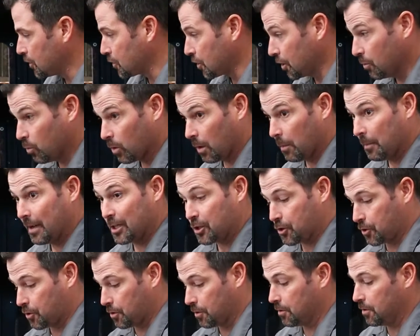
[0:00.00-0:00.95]
So you want to make
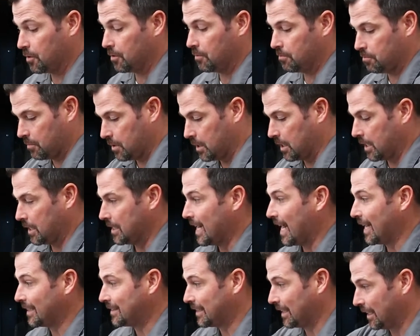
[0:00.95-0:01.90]
sure
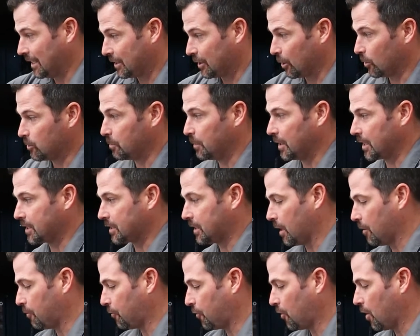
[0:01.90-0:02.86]
not to get those
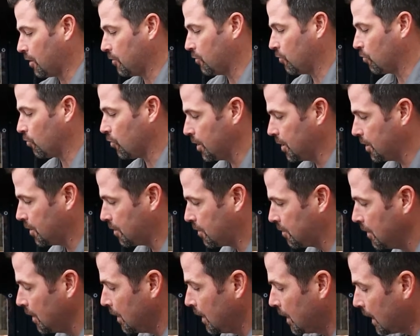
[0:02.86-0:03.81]
mixed up front and
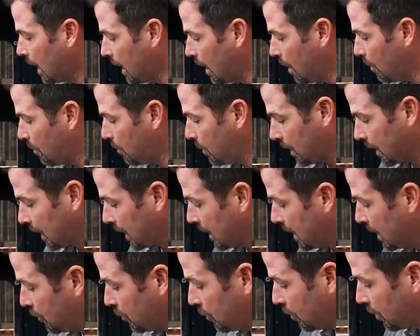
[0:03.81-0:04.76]
rear. But
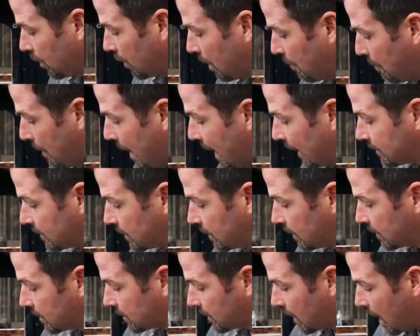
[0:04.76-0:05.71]
again, you're going to match
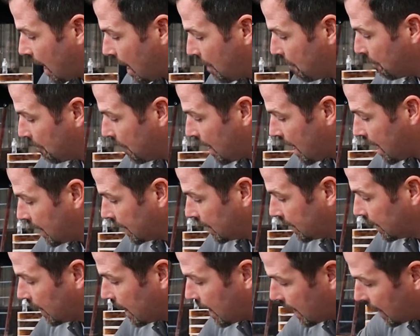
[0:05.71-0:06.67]
this top
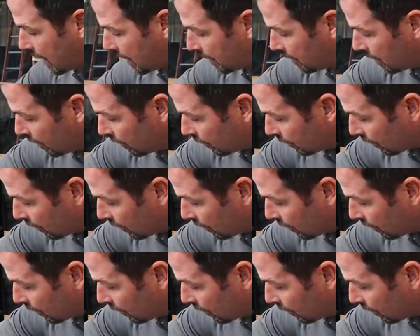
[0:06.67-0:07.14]
body line.